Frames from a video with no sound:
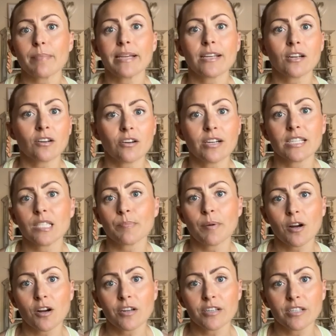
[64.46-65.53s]
family, clients,
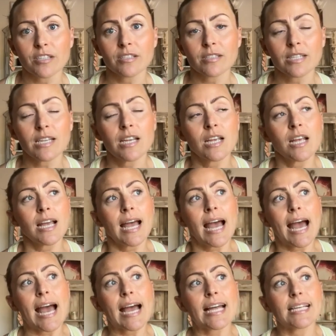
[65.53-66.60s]
partners.
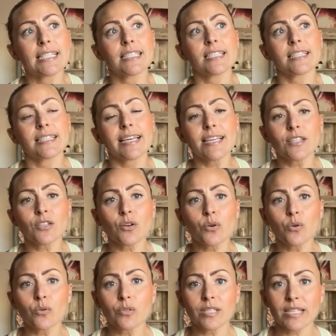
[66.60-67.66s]
And these
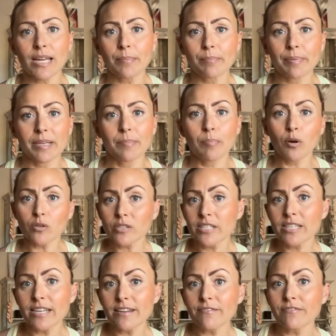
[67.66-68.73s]
cords can be
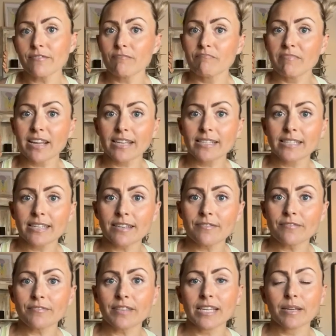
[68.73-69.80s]
positive,
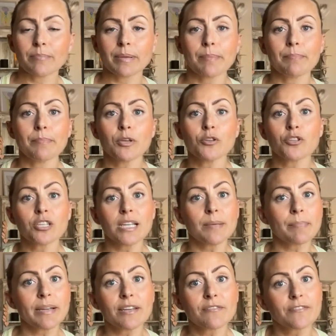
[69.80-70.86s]
negative, they can be
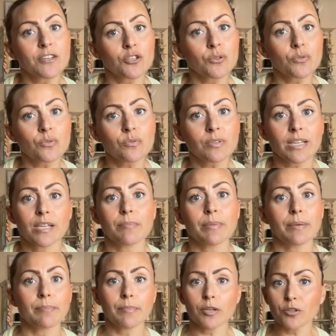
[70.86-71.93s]
mutually beneficial, they can
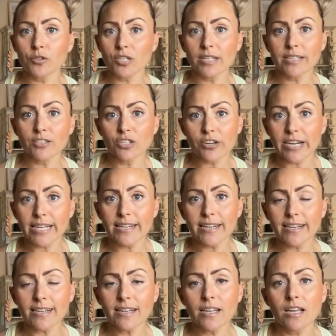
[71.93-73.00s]
be mutually
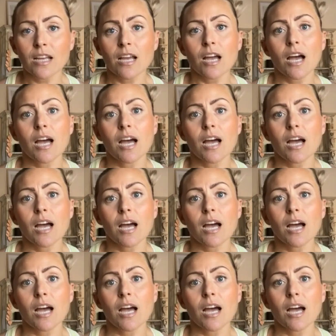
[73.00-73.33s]
draining,